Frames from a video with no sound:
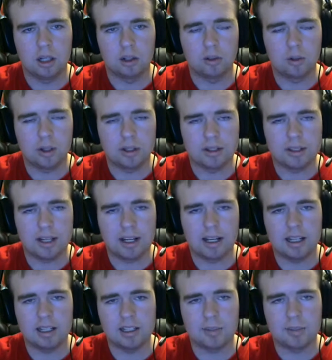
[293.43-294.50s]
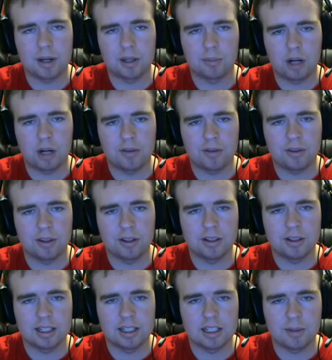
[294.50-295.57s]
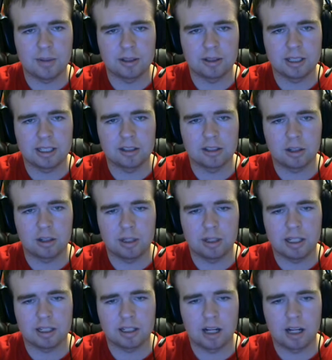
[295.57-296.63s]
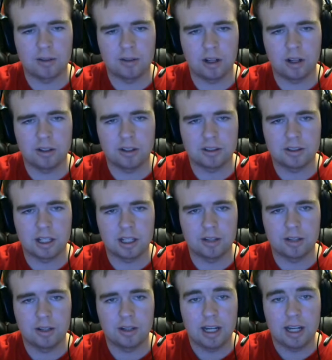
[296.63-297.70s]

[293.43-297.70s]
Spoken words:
criticized by the prophets, and he's about to get his armor taken off and all this stuff.